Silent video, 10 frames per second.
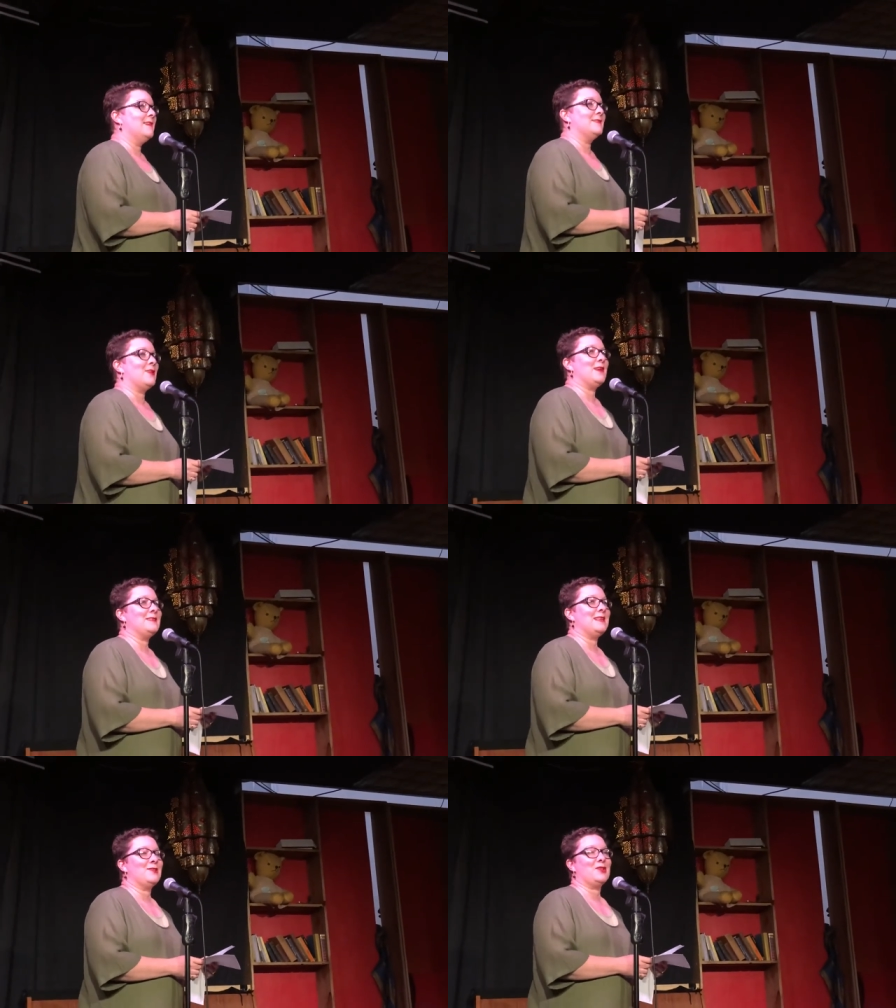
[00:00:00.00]
So
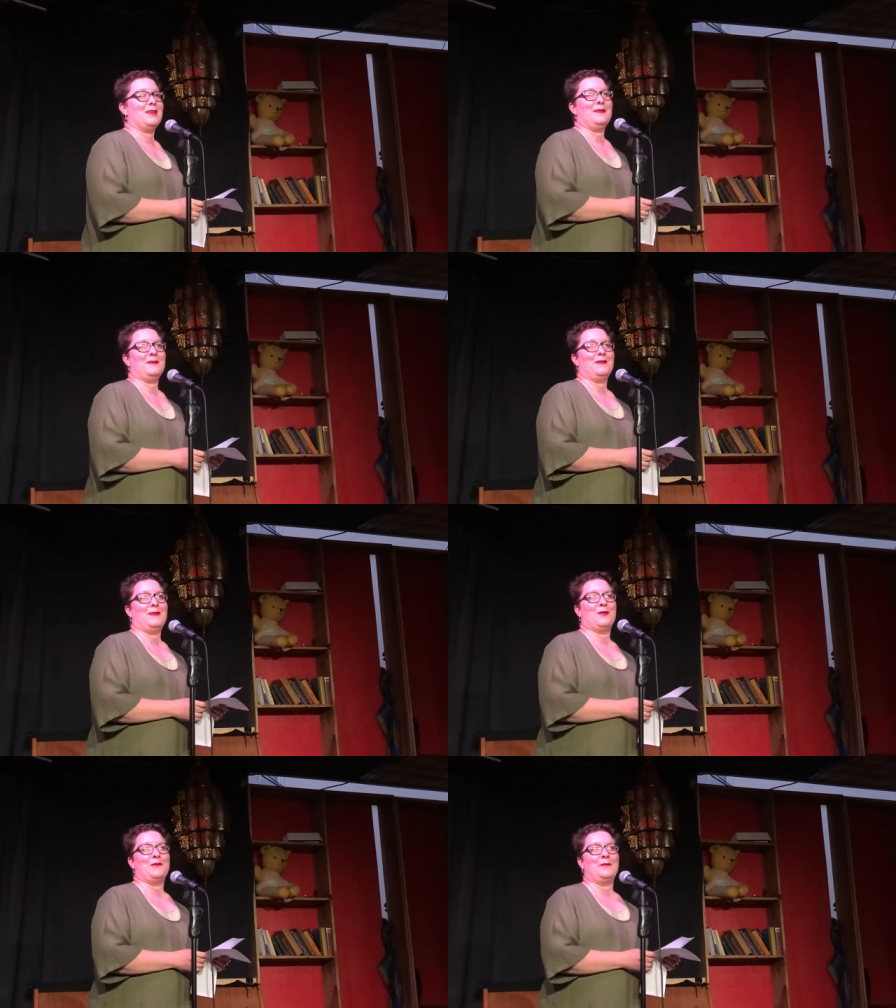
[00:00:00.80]
that's actually
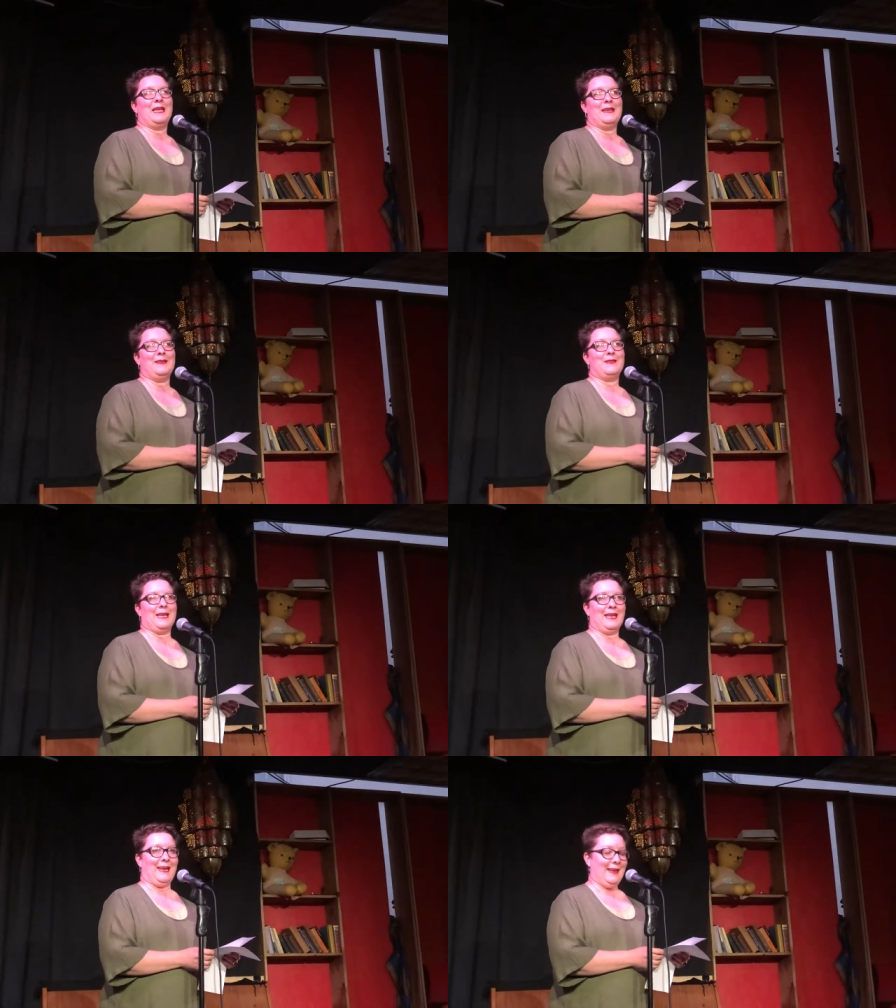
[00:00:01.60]
got me
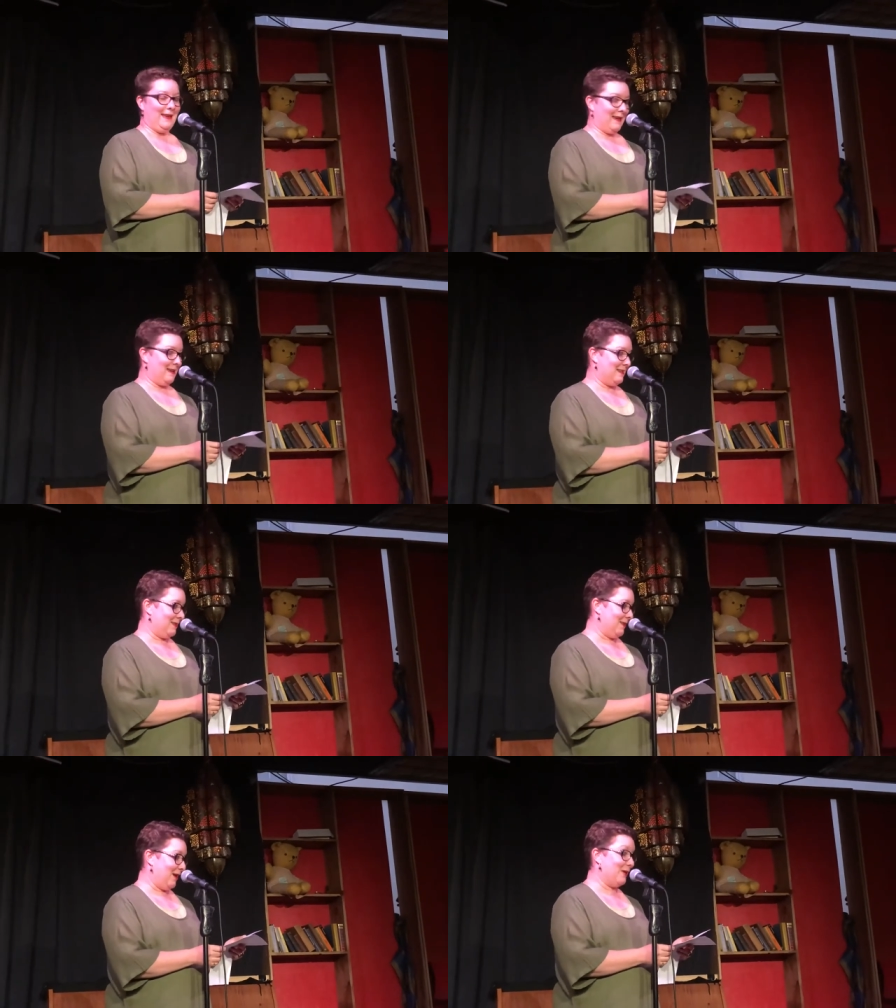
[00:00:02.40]
thinking, and
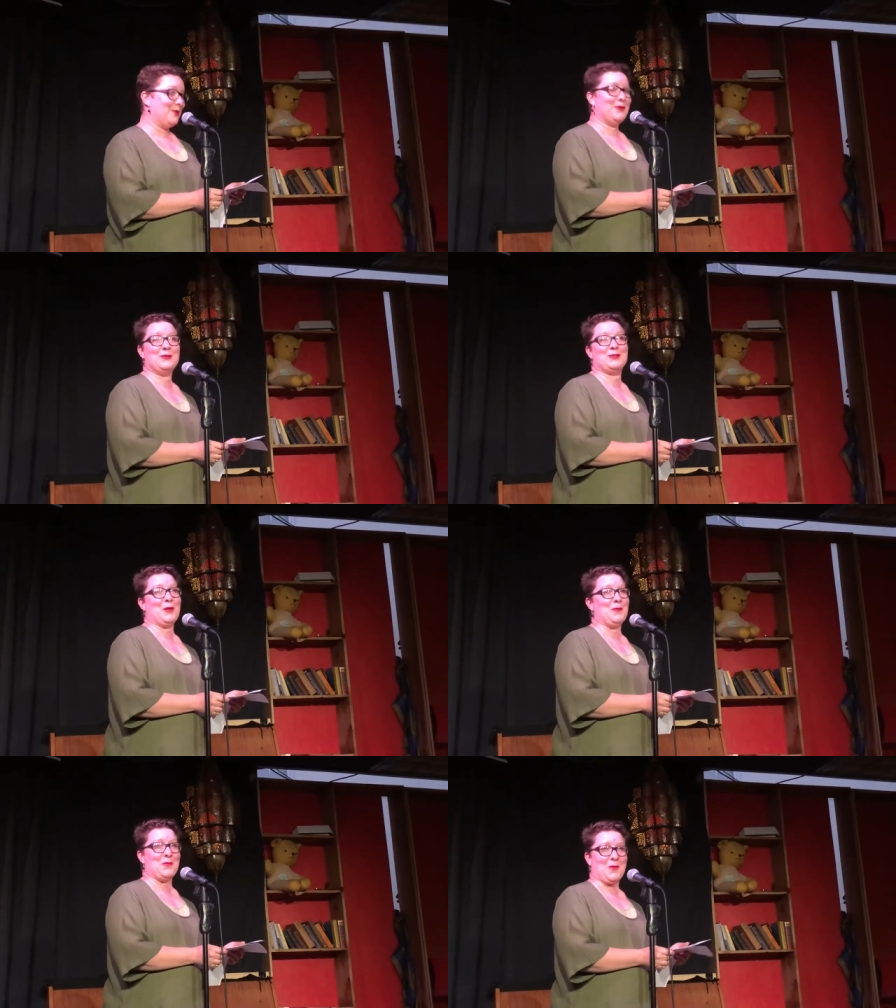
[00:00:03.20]
I couldn't
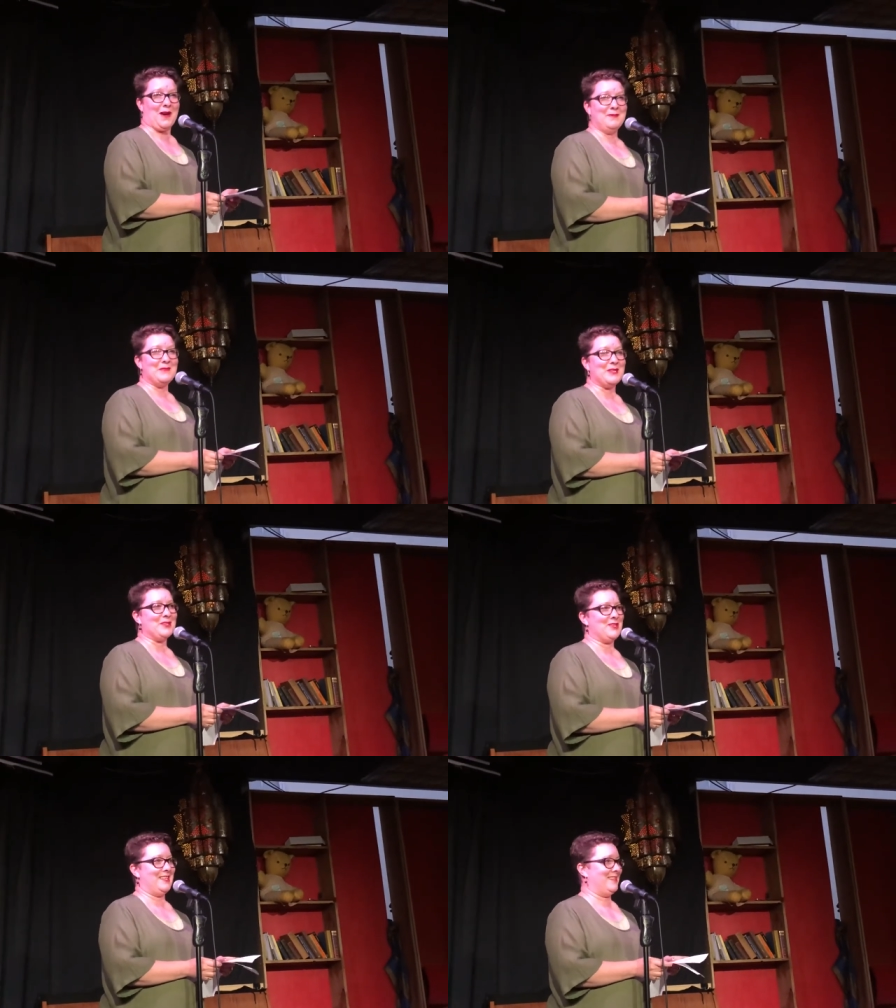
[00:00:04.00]
stop at one
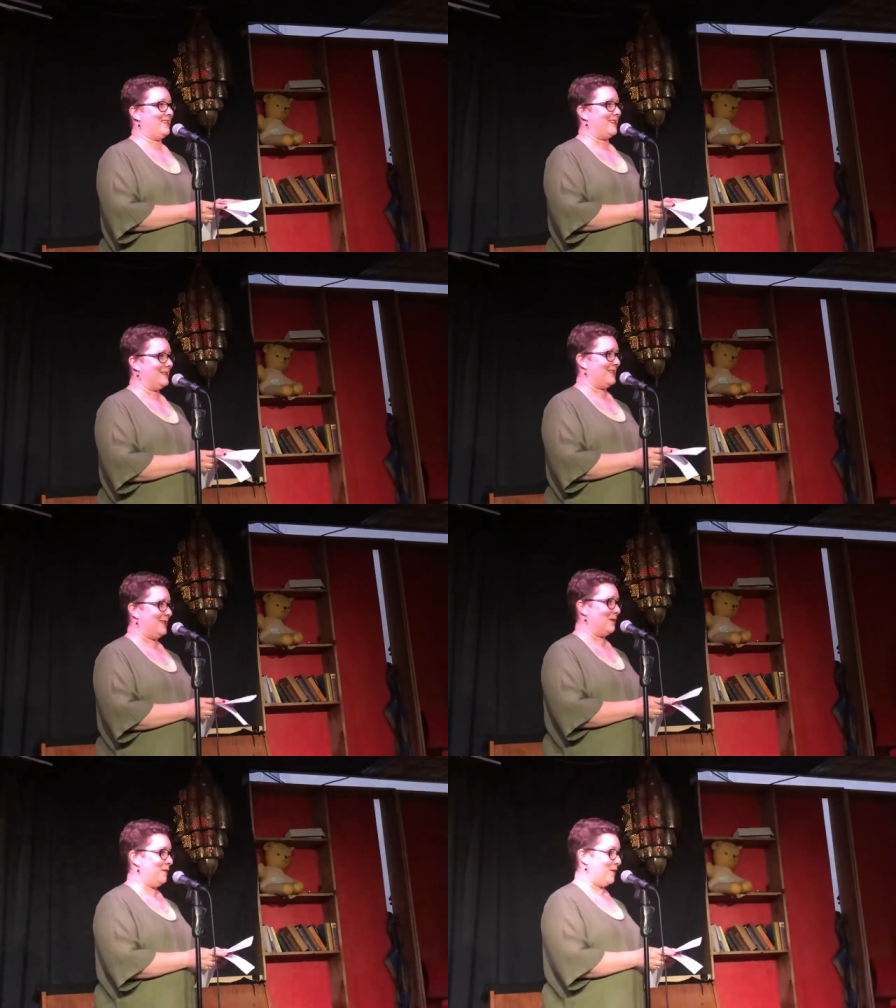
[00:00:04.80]
because she's just
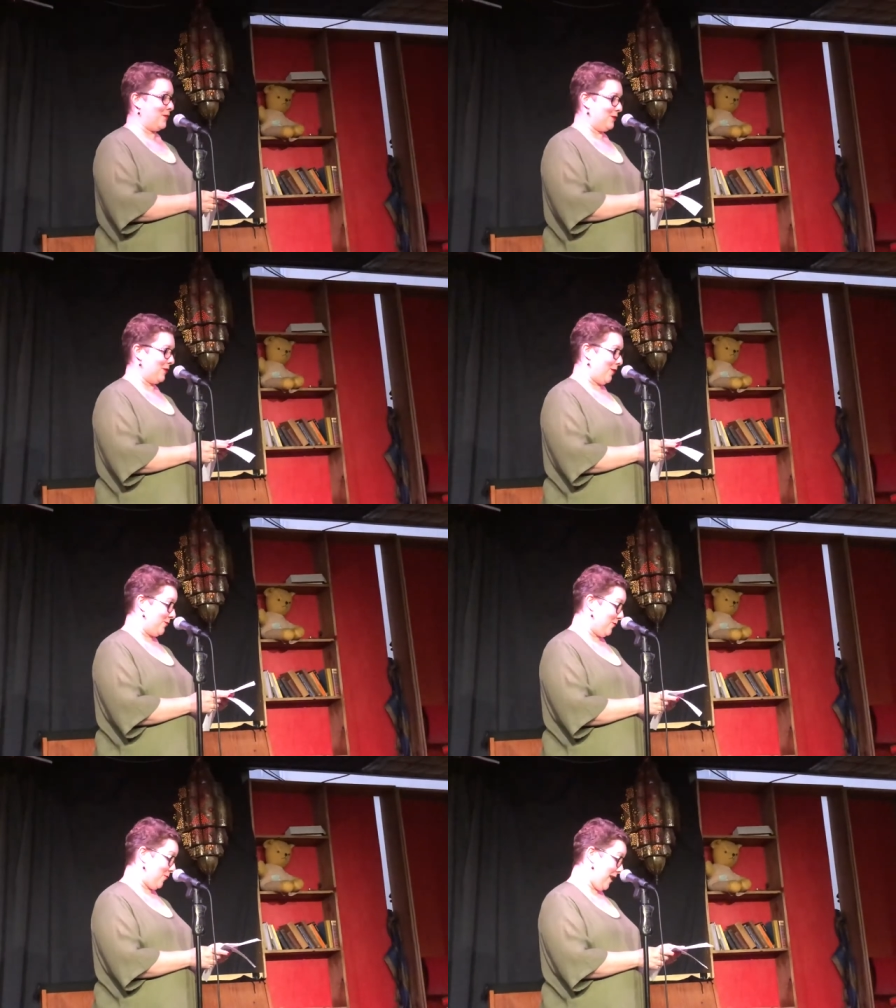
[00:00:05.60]
such a
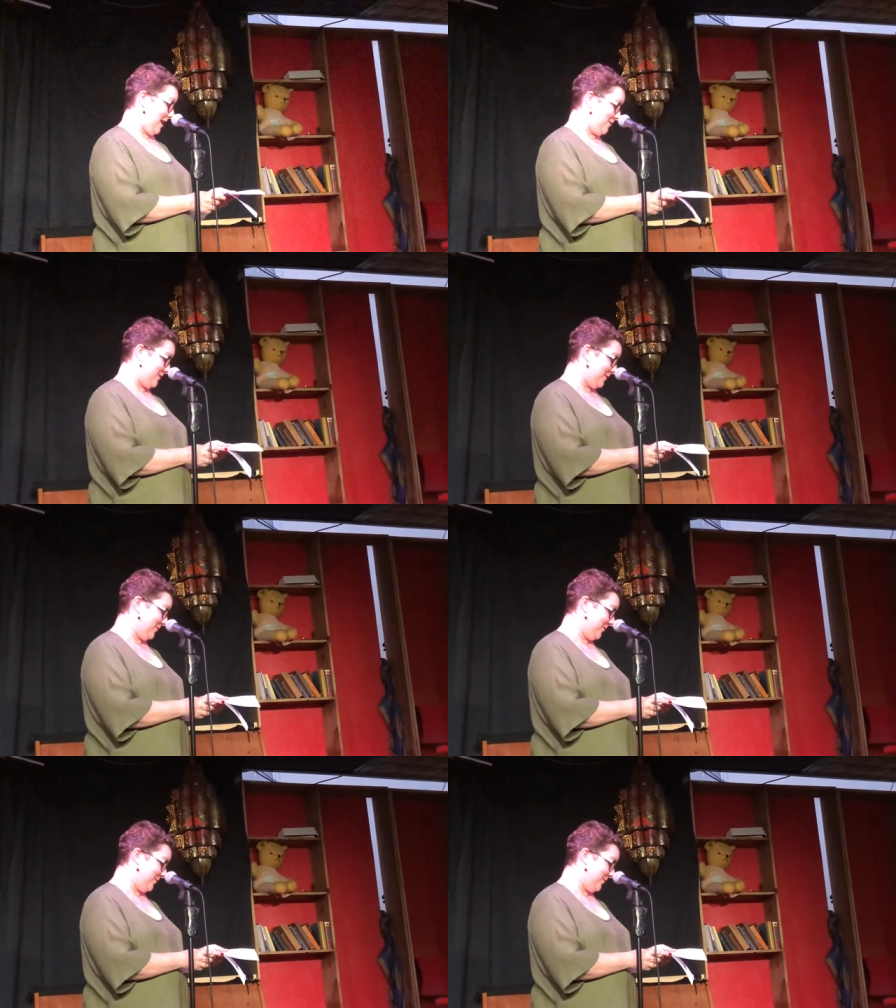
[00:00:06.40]
fertile ground.